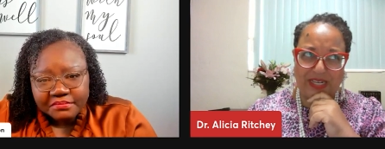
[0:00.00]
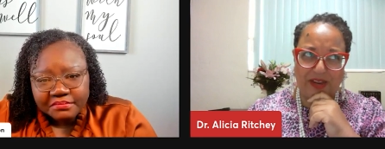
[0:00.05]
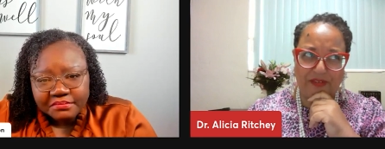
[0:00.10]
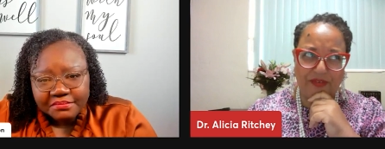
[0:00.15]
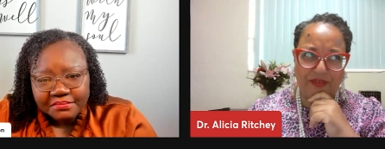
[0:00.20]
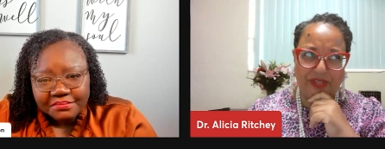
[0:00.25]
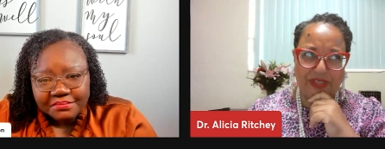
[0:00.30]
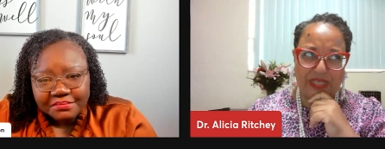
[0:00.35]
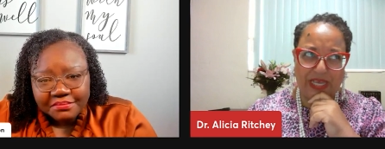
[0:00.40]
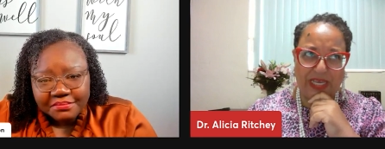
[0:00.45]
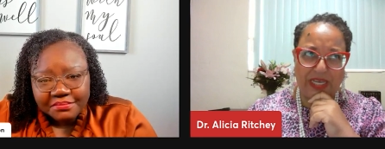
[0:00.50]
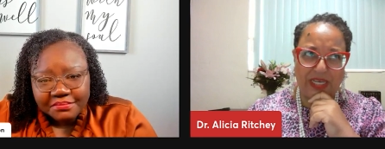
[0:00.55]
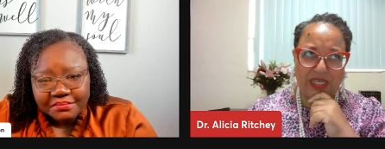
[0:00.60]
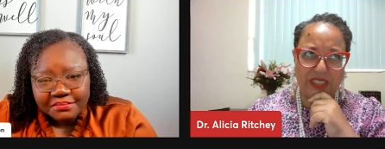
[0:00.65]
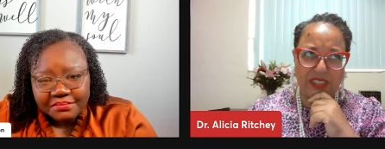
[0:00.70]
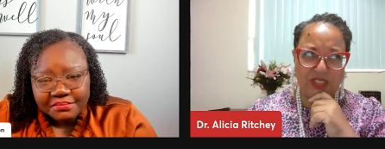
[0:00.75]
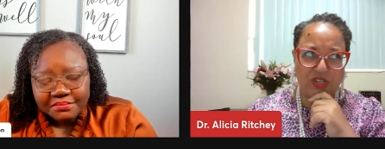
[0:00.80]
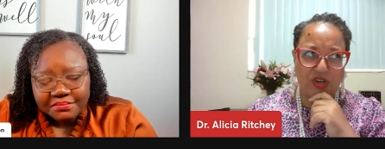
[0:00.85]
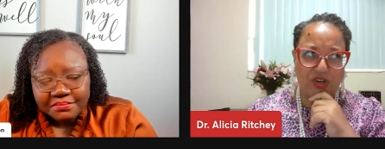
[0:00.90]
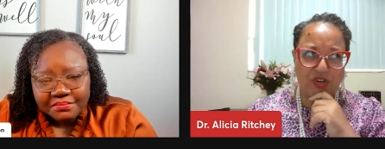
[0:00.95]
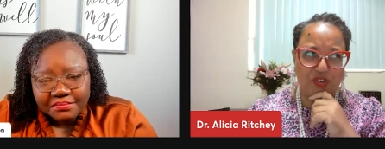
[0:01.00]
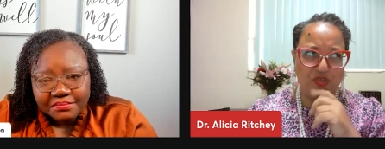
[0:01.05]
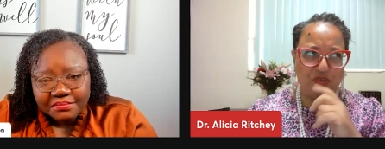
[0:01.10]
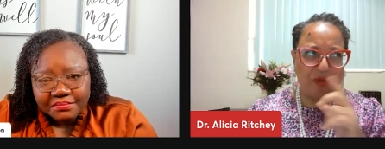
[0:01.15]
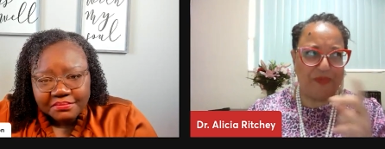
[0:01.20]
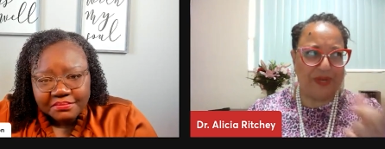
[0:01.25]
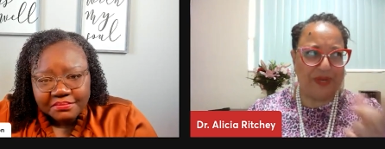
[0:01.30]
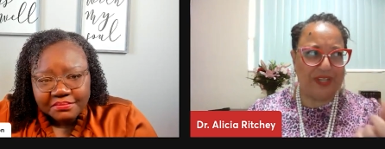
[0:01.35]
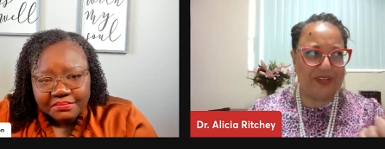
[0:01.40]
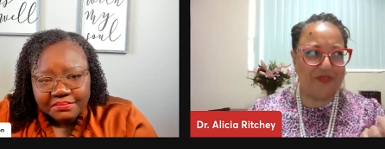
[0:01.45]
Speaker 1: everything concerning you.
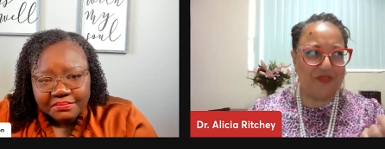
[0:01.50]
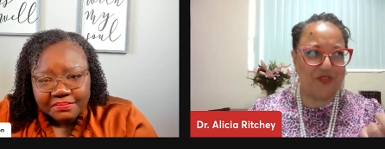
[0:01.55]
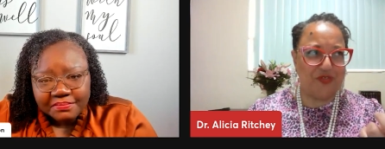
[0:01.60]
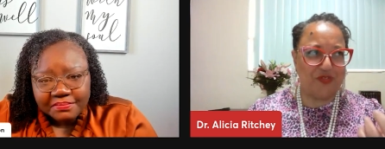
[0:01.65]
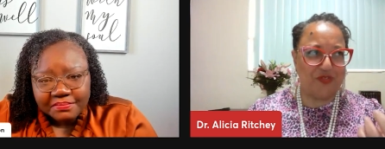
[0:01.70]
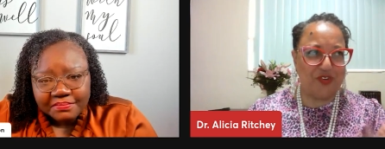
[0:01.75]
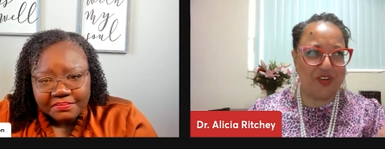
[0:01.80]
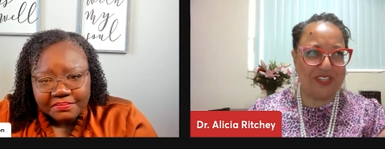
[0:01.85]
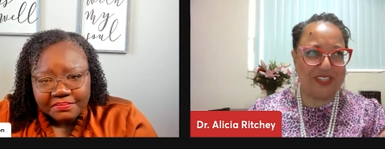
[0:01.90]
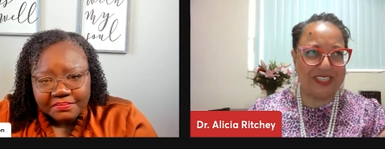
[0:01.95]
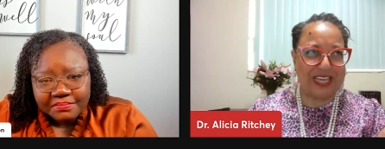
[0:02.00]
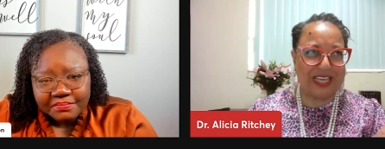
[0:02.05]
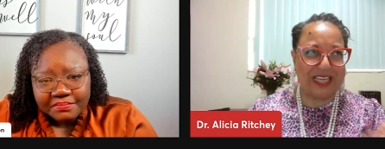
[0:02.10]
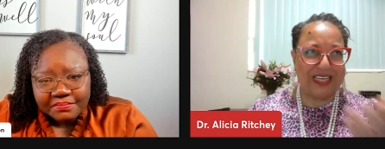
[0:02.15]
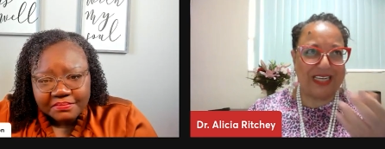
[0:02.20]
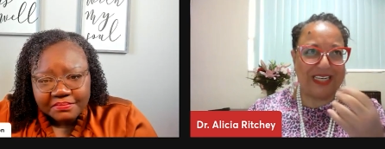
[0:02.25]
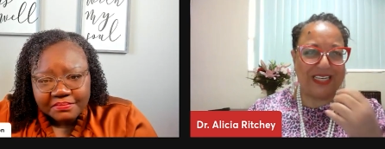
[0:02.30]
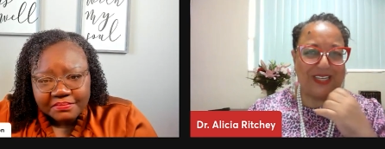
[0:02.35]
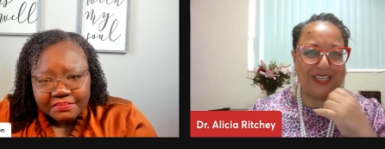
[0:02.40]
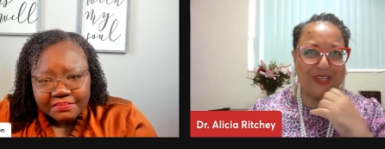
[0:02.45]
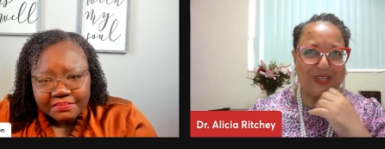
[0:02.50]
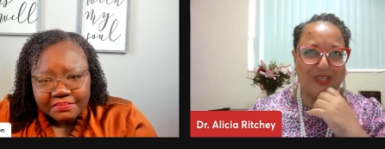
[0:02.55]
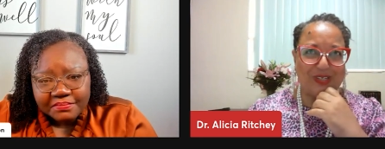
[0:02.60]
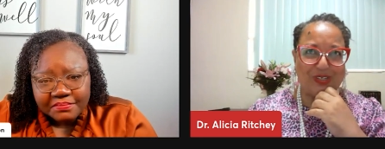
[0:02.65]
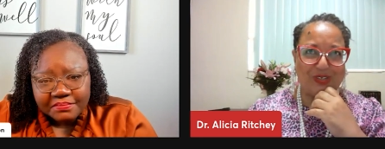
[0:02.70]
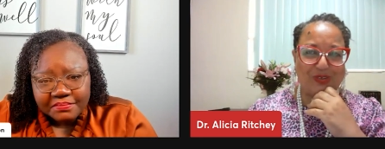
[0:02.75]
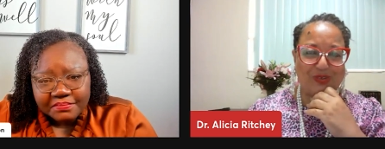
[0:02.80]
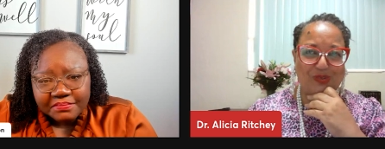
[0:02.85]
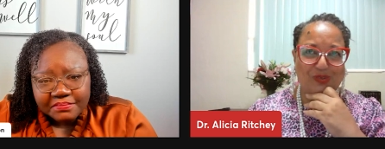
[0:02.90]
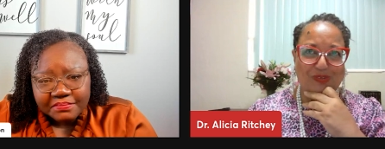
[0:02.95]
I'm going to leave you for a second to,
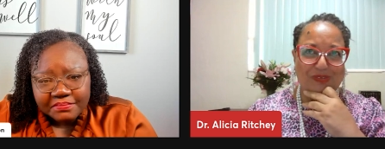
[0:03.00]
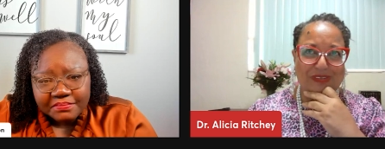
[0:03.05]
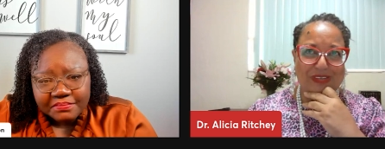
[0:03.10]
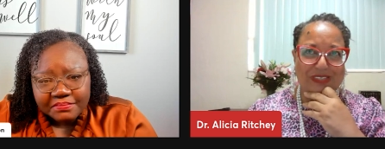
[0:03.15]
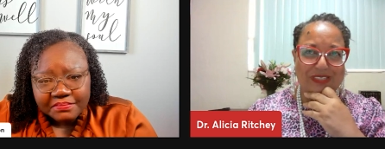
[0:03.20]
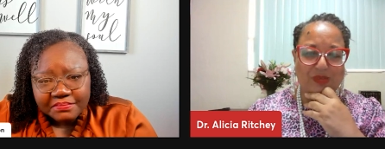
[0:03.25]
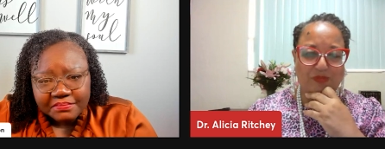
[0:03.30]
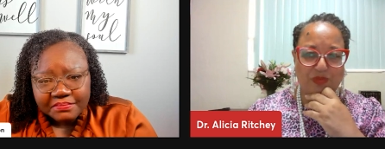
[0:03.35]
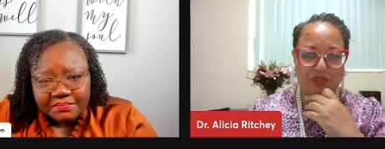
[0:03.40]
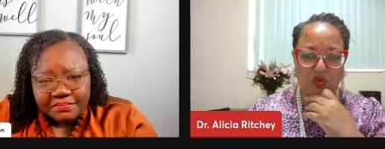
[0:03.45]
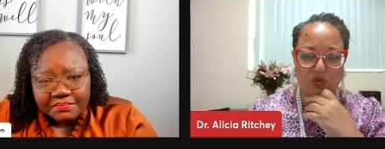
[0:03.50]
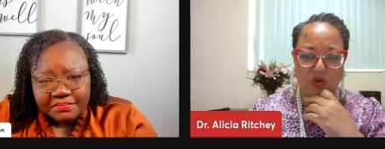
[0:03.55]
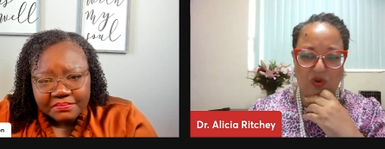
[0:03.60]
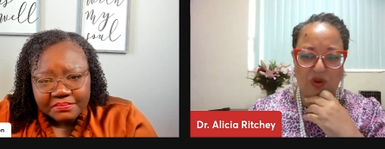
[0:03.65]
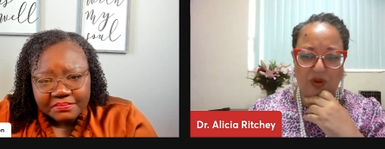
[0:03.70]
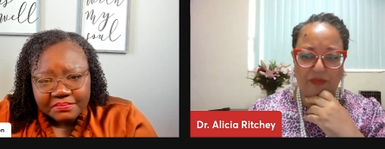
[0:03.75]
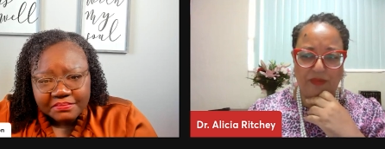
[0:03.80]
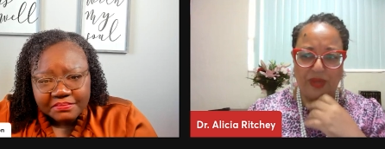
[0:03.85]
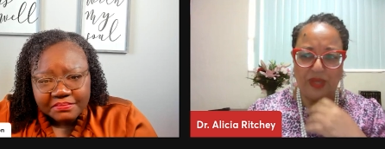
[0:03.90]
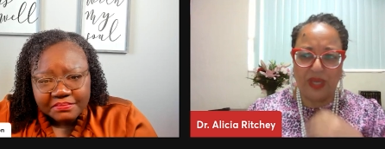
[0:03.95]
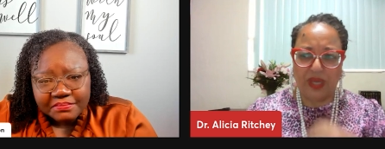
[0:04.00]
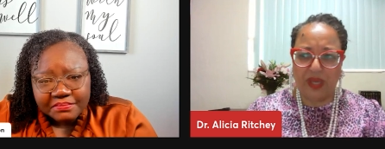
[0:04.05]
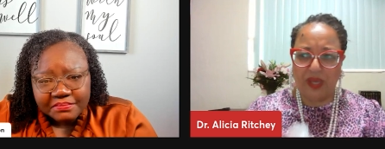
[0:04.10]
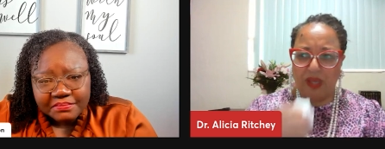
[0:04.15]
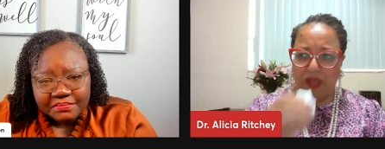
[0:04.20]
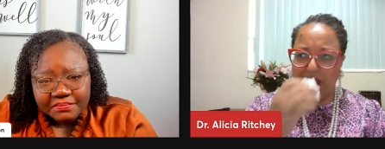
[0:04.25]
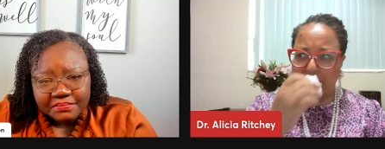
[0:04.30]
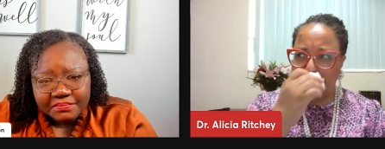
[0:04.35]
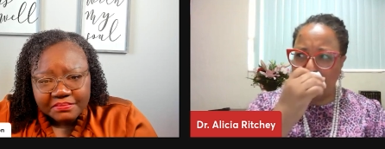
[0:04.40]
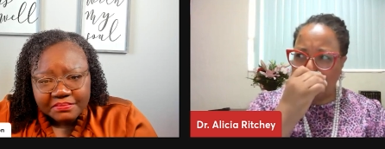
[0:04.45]
to just absorb.
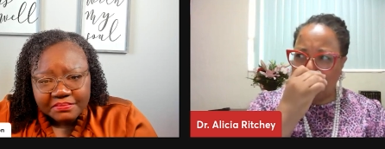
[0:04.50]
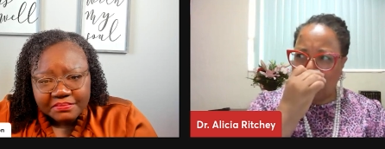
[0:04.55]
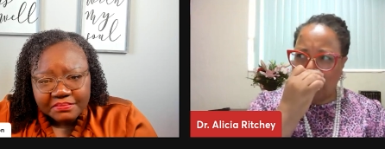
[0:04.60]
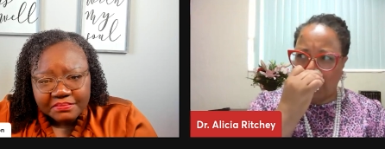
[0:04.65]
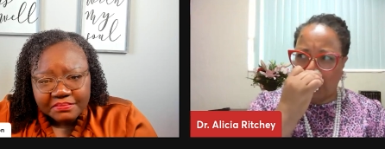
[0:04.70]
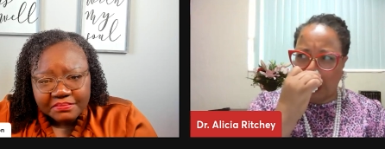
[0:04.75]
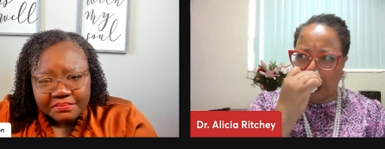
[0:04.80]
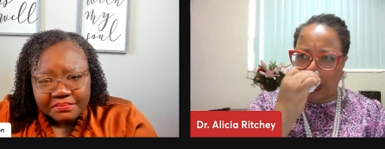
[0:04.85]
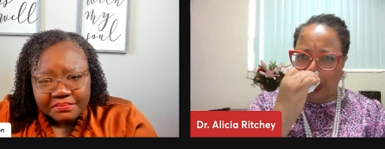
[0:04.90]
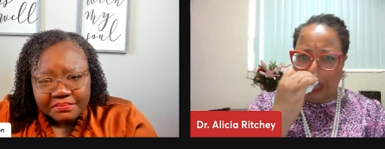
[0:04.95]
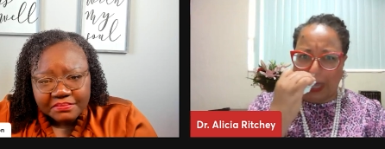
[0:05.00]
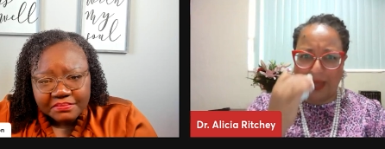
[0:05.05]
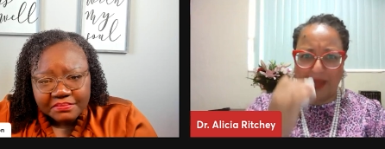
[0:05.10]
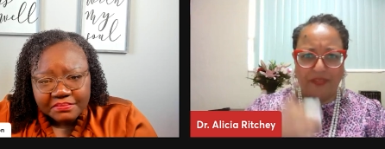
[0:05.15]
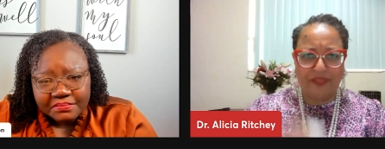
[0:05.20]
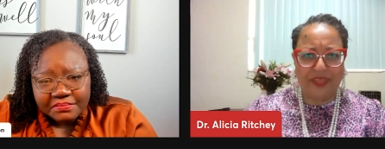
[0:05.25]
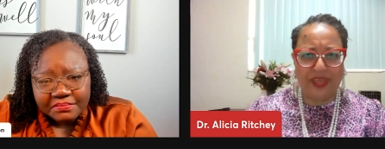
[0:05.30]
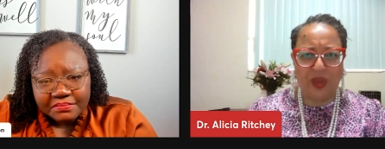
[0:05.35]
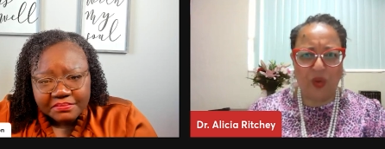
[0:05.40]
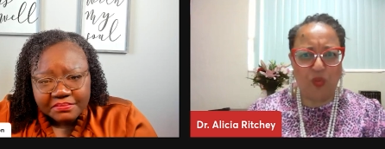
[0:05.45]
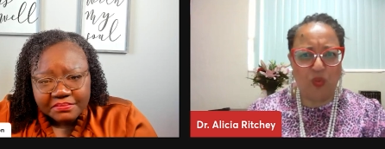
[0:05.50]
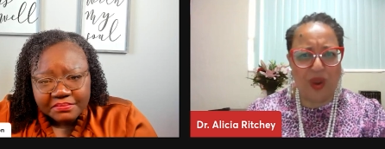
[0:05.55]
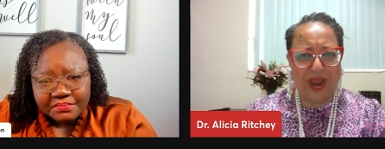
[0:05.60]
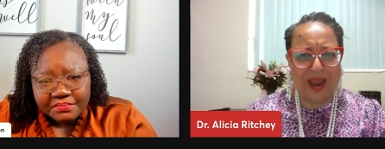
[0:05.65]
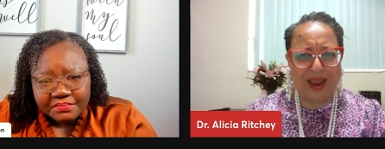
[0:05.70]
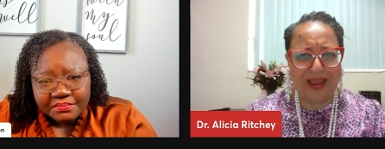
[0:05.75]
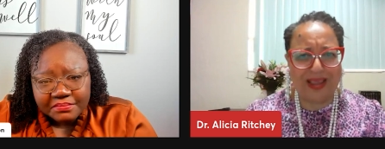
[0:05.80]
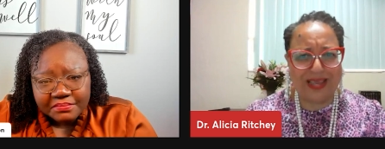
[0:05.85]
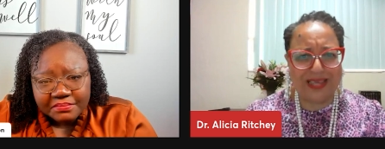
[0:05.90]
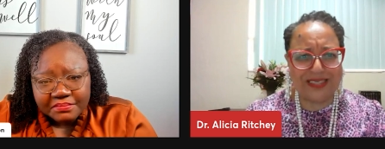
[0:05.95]
Then
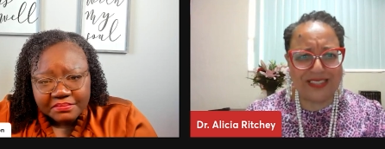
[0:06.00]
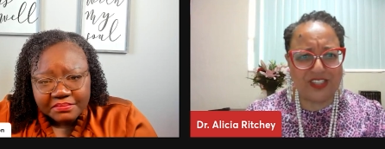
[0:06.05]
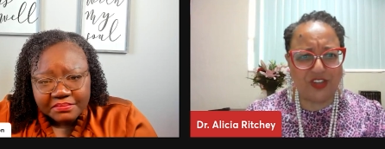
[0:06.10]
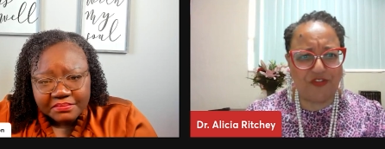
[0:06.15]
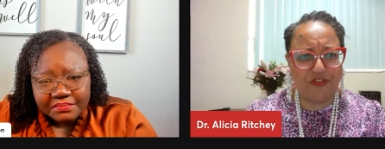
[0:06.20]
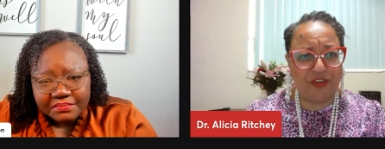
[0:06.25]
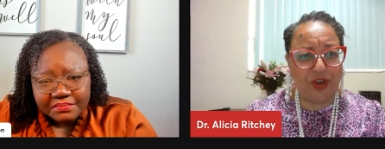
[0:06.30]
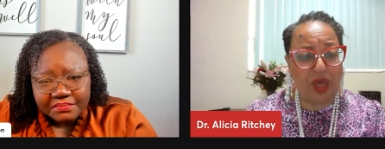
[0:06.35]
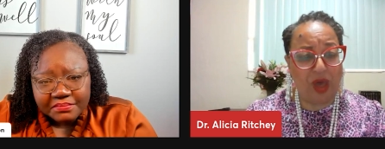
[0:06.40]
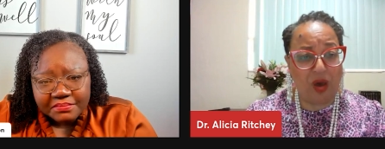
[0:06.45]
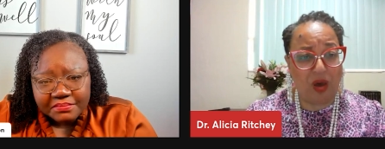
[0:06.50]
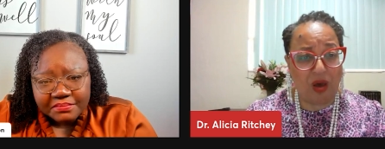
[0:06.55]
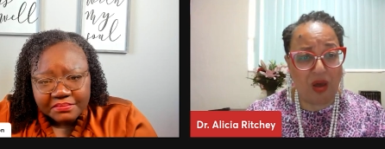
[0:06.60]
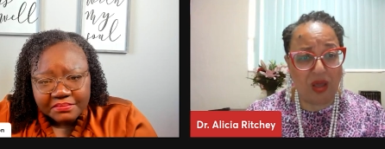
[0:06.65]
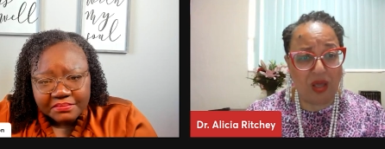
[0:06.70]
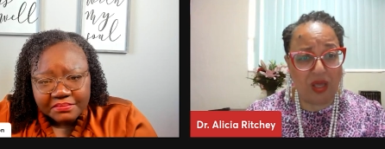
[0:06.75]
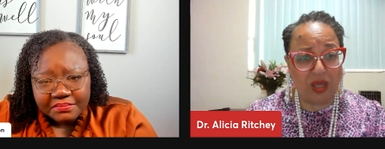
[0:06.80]
where is the flaw?